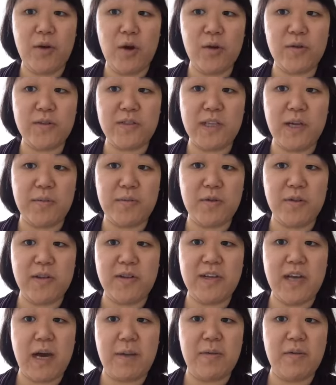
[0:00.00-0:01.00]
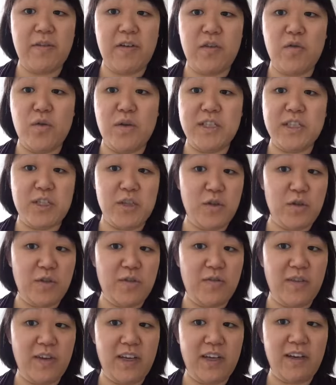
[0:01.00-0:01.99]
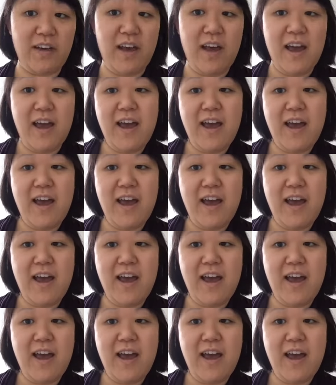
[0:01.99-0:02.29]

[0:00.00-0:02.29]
post up to the top of everyone's newsfeed.